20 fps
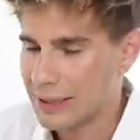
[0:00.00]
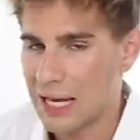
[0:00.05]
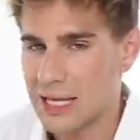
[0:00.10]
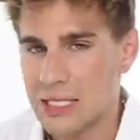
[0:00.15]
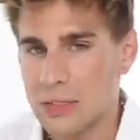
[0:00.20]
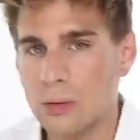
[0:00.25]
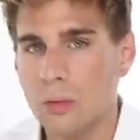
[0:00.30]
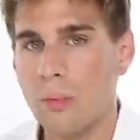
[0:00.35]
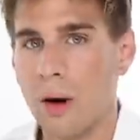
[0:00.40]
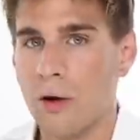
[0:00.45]

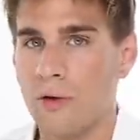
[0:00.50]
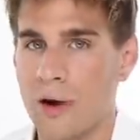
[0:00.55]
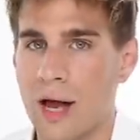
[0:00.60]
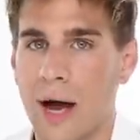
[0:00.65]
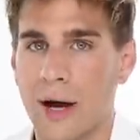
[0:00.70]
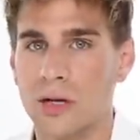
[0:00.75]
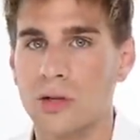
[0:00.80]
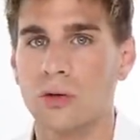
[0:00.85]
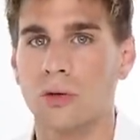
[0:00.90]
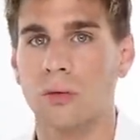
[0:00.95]
that's what my
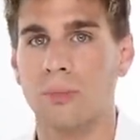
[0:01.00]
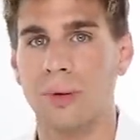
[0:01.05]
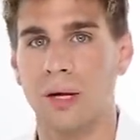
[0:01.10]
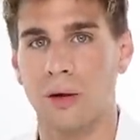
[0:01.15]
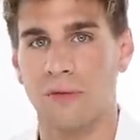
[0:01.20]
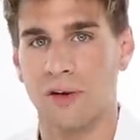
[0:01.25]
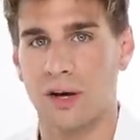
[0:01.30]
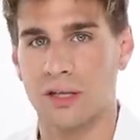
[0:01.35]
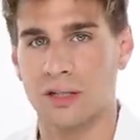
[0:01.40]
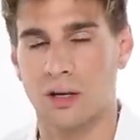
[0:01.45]
reaction would be
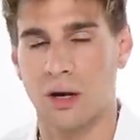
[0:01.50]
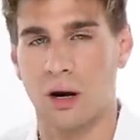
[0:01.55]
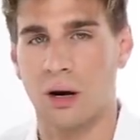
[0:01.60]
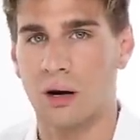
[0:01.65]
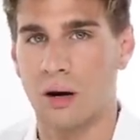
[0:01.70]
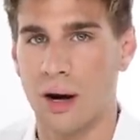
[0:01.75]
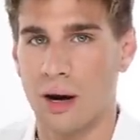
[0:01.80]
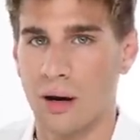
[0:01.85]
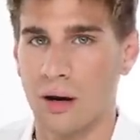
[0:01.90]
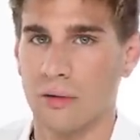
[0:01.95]
if I saw
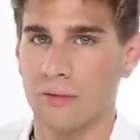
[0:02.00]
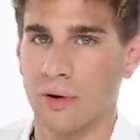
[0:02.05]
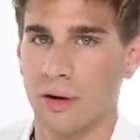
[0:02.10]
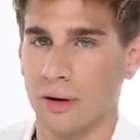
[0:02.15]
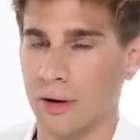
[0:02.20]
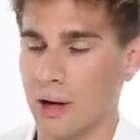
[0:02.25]
her hair in real